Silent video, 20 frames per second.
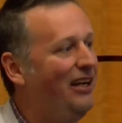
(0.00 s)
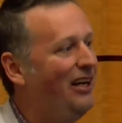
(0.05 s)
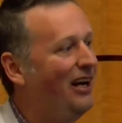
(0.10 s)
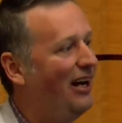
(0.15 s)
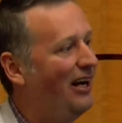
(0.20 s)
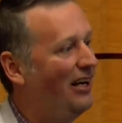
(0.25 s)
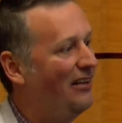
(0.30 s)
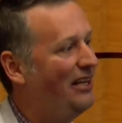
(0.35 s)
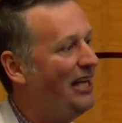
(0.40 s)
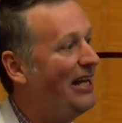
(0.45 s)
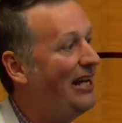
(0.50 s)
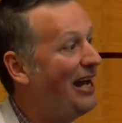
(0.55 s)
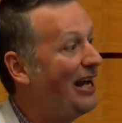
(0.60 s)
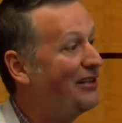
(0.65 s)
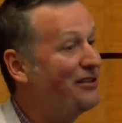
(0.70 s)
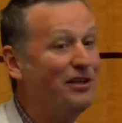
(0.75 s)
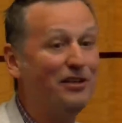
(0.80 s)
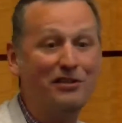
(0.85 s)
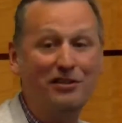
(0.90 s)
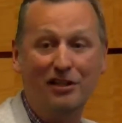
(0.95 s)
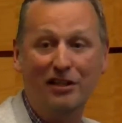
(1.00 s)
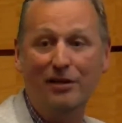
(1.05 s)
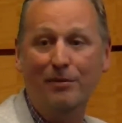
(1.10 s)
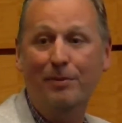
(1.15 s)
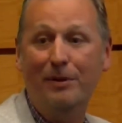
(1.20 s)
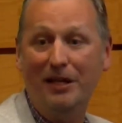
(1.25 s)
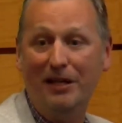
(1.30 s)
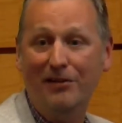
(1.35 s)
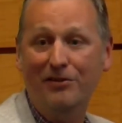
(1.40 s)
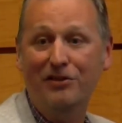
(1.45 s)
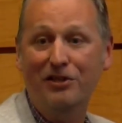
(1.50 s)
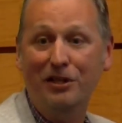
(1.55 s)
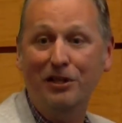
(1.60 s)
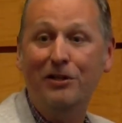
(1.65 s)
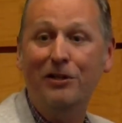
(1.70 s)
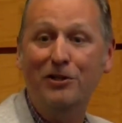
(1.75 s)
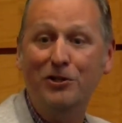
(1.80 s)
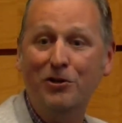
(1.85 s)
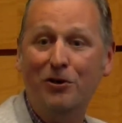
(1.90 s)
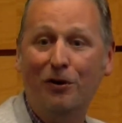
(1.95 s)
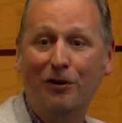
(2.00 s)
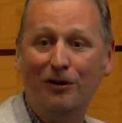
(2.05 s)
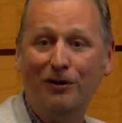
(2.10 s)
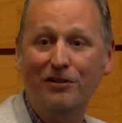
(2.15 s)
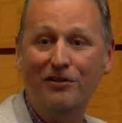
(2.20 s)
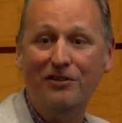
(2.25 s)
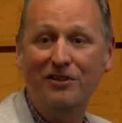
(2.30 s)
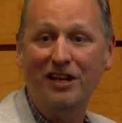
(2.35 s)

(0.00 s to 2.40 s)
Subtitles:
they had access to the PLC controllers,